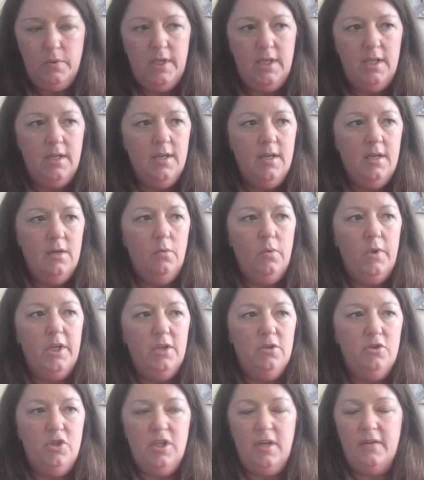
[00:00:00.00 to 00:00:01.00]
We we
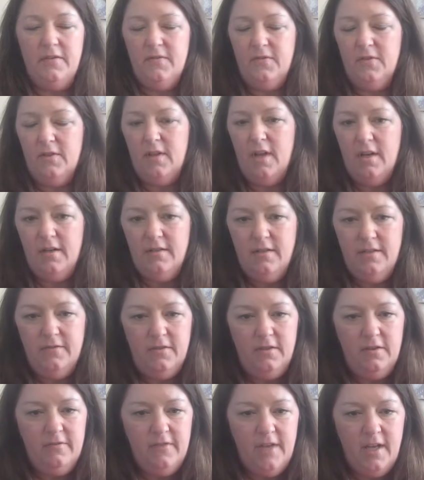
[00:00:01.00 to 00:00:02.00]
use chefs for a lot of
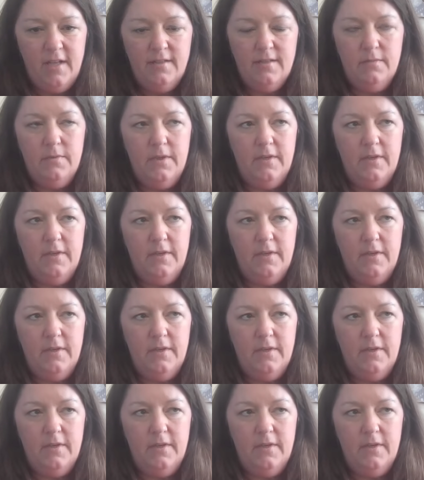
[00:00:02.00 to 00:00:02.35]
different events.